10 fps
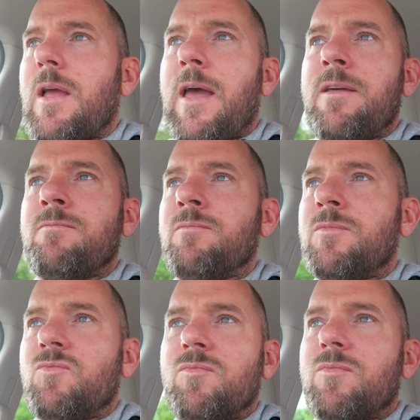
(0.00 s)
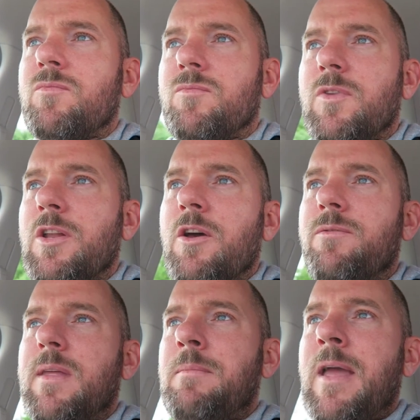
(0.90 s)
and you know,
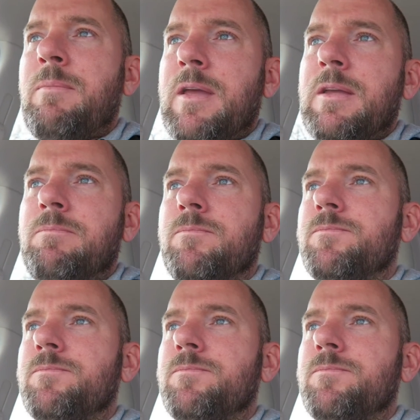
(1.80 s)
they may be